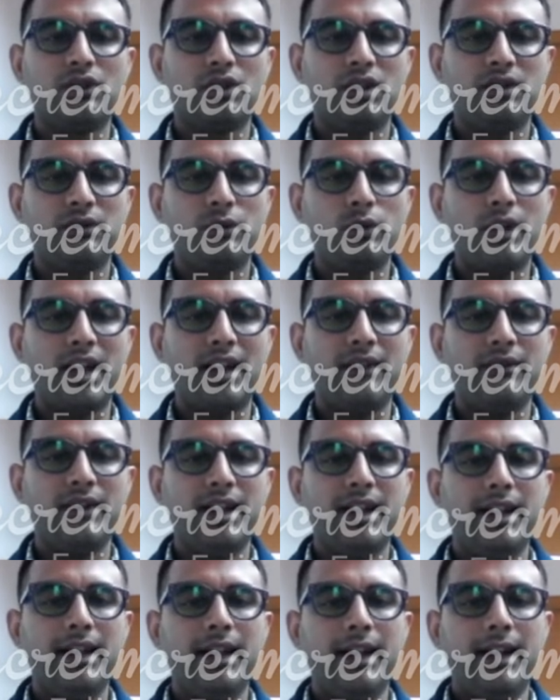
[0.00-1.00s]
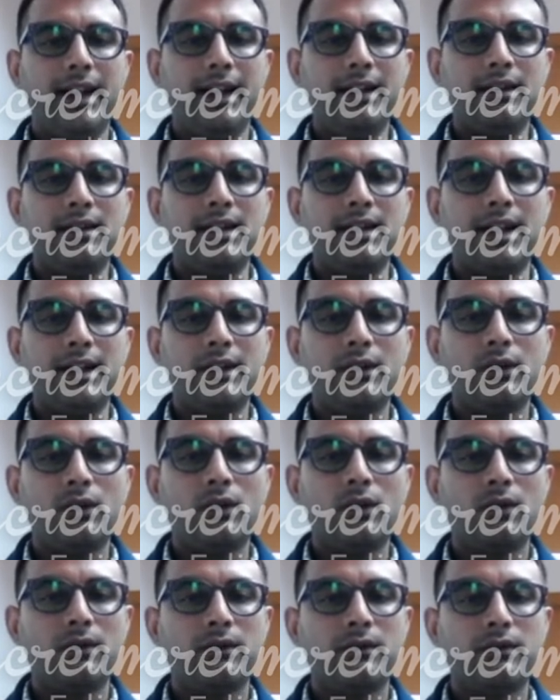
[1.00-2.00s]
if you have, and
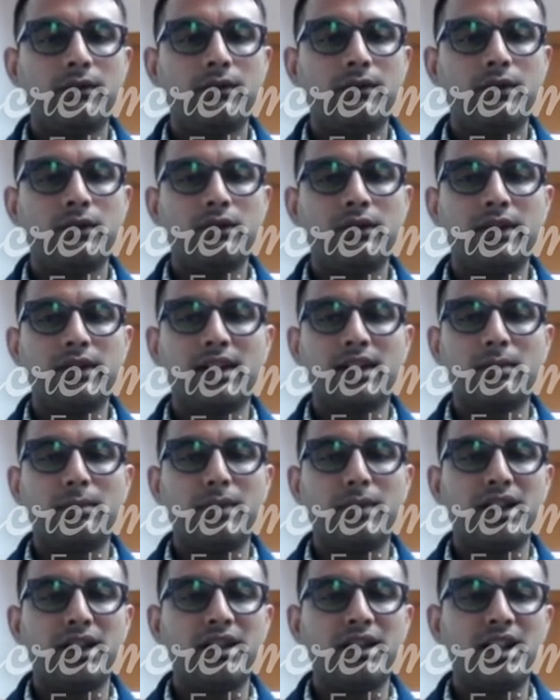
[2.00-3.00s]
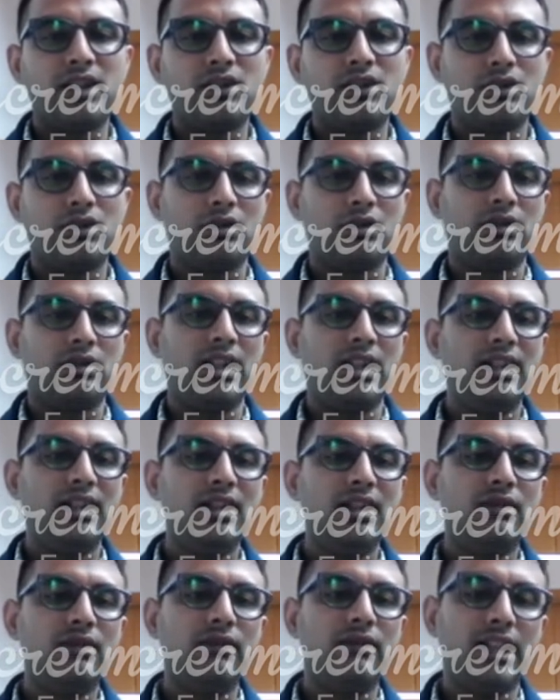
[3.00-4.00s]
letter of recommendation,
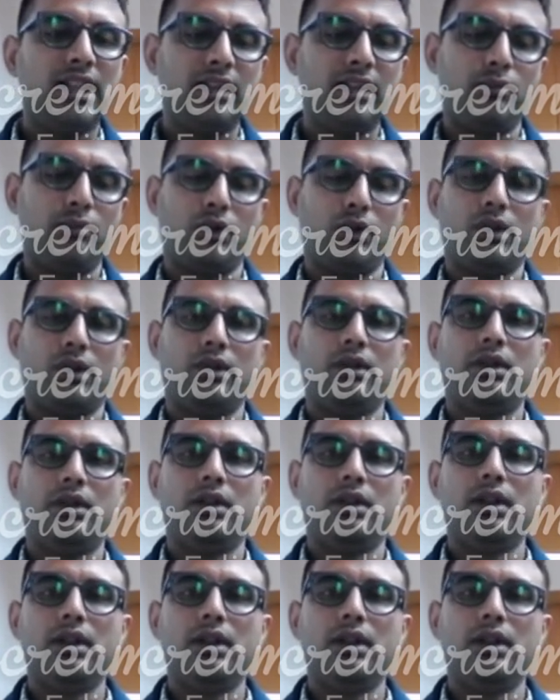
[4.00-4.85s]
that is very important.